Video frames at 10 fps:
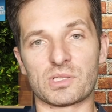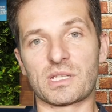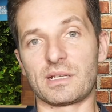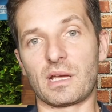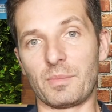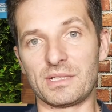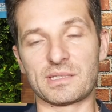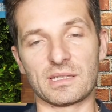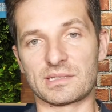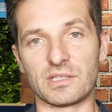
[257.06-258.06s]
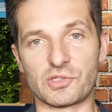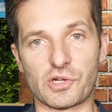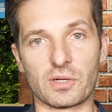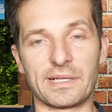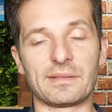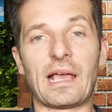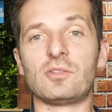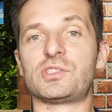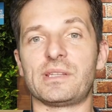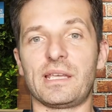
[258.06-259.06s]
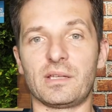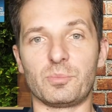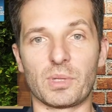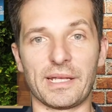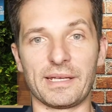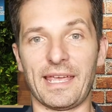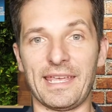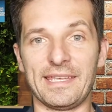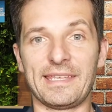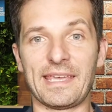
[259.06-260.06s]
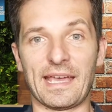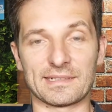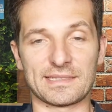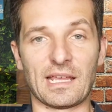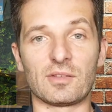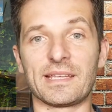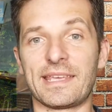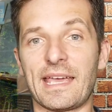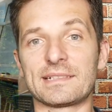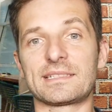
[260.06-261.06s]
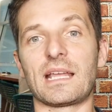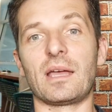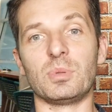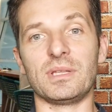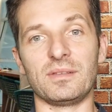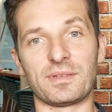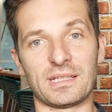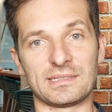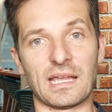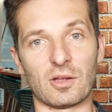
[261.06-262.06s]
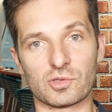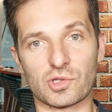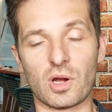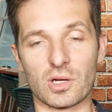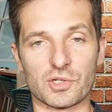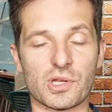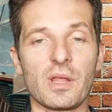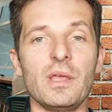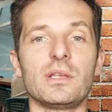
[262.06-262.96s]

can come into the Centurion Lounge and they could bring a guest. Now the guest, I believe, is now charged.